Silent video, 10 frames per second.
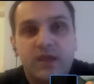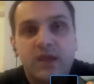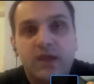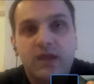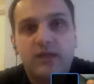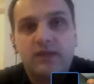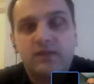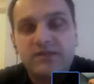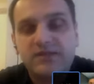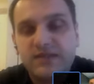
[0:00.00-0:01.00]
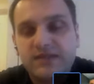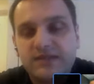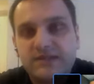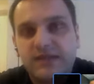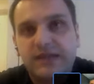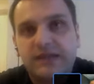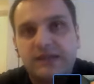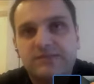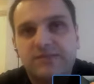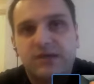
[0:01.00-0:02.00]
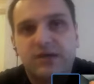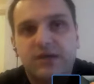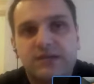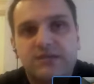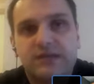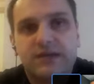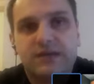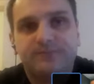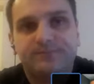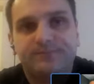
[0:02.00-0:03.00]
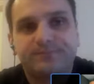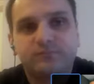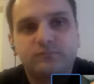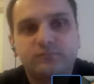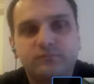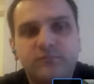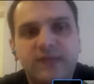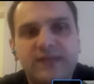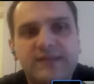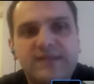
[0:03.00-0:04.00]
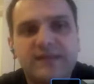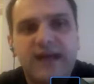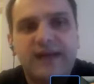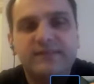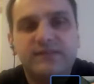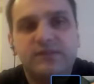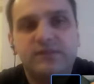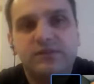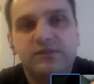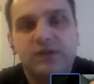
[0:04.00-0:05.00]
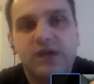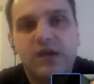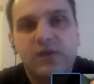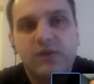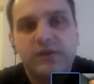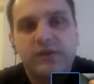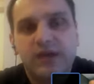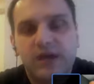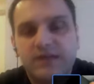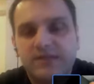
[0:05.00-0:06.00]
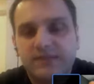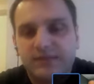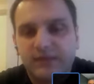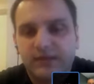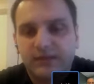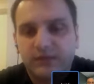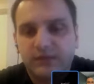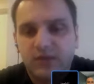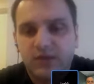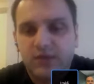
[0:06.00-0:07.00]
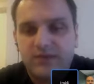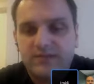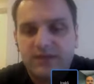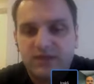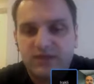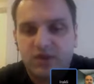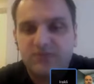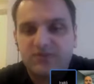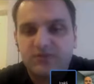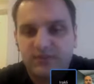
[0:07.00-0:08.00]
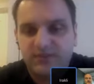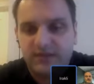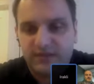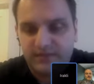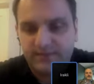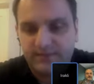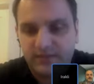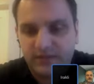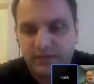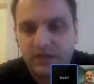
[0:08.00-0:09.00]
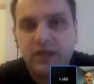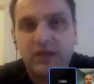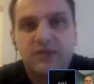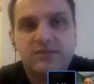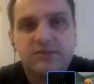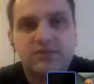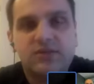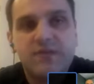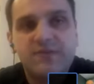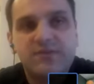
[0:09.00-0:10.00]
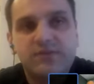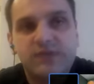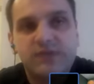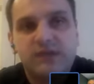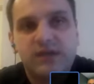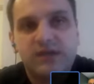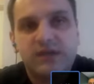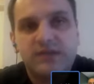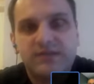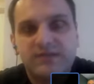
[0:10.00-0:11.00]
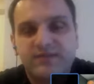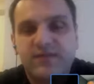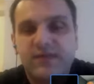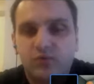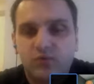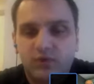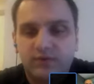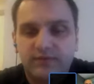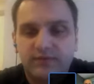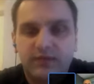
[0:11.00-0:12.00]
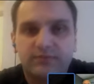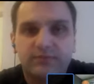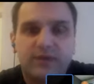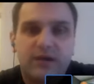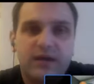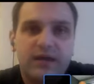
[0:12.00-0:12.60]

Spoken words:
And the reason I say it is because it has a lot to do with the concept that we know as jobs to be done. So jobs to be done is a framework developed by